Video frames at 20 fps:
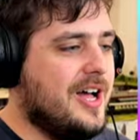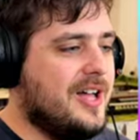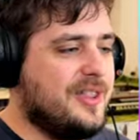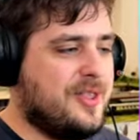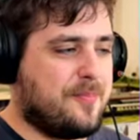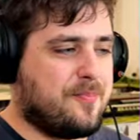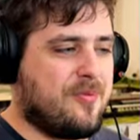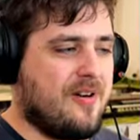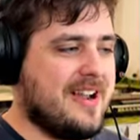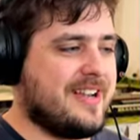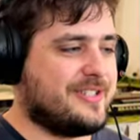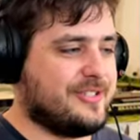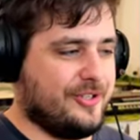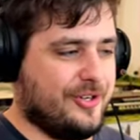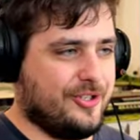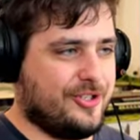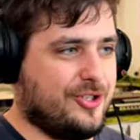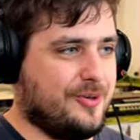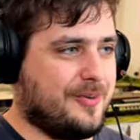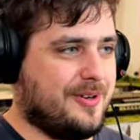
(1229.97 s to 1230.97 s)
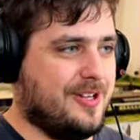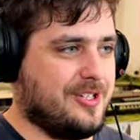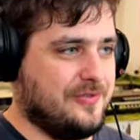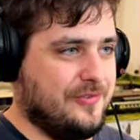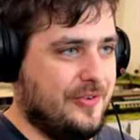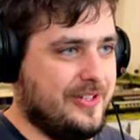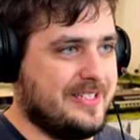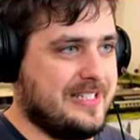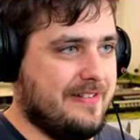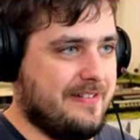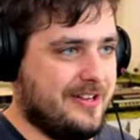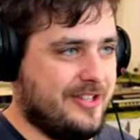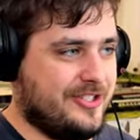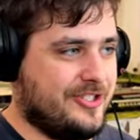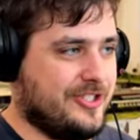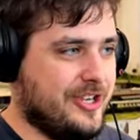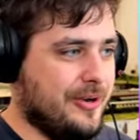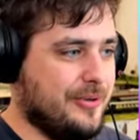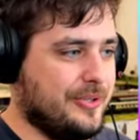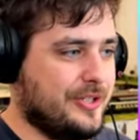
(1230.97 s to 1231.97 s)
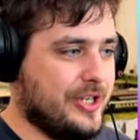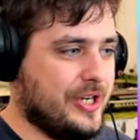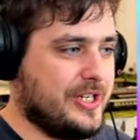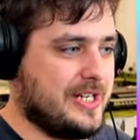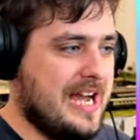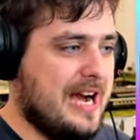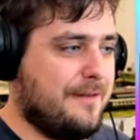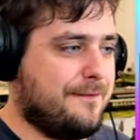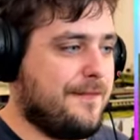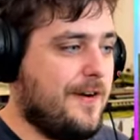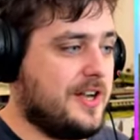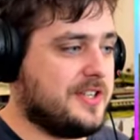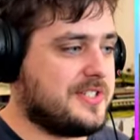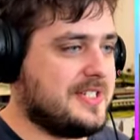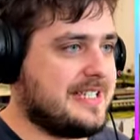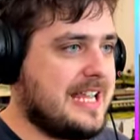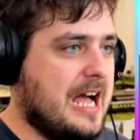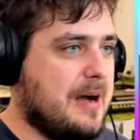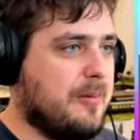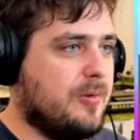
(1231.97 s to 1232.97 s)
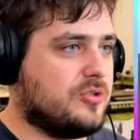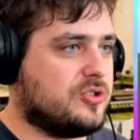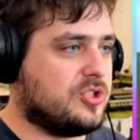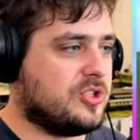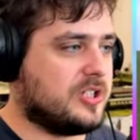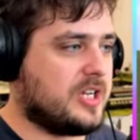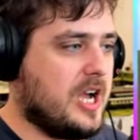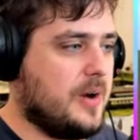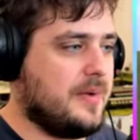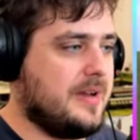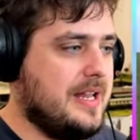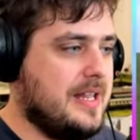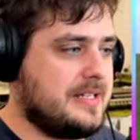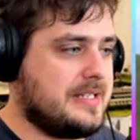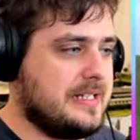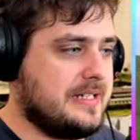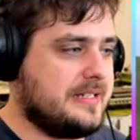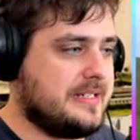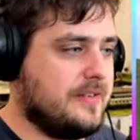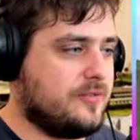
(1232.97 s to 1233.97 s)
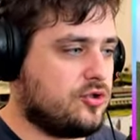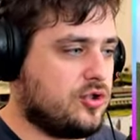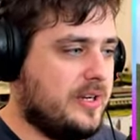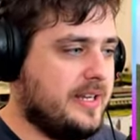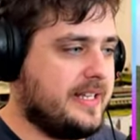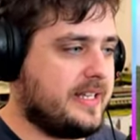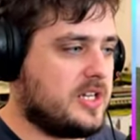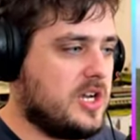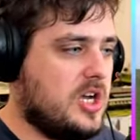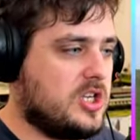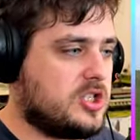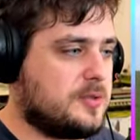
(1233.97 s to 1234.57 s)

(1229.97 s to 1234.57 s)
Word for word: The brakes on a Superclass 47 are so good. How fast is Hamilton going? Let's, let's see if we try and link her